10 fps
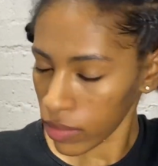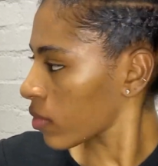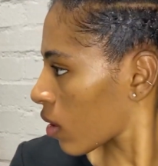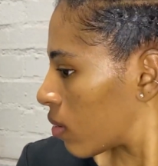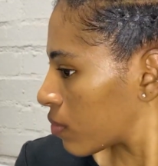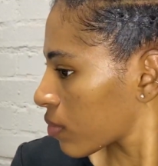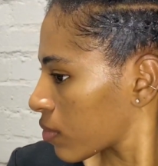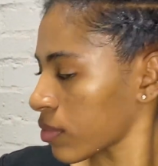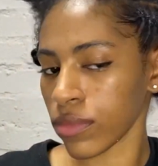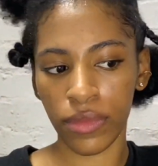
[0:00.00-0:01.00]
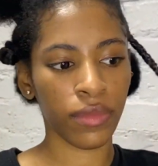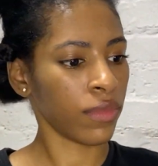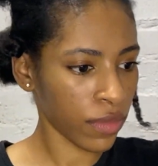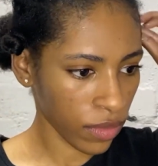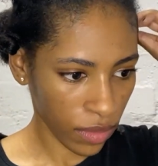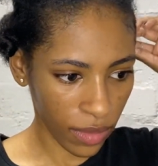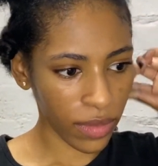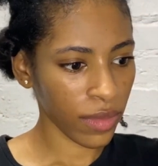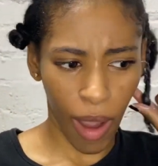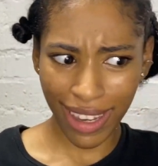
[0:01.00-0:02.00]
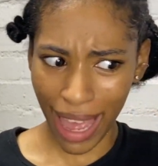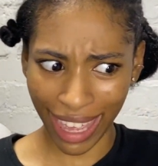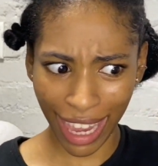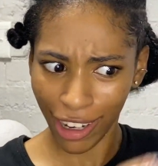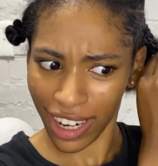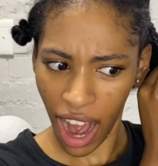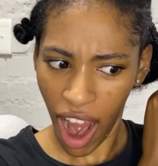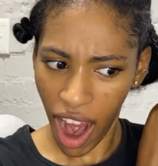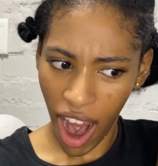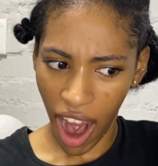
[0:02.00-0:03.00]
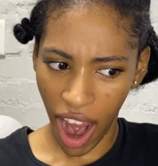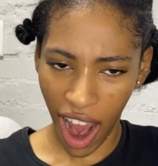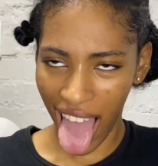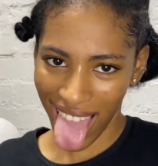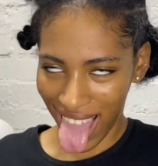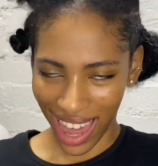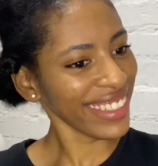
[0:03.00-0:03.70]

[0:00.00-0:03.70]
Guys, honestly, for a beginner, I feel like I did a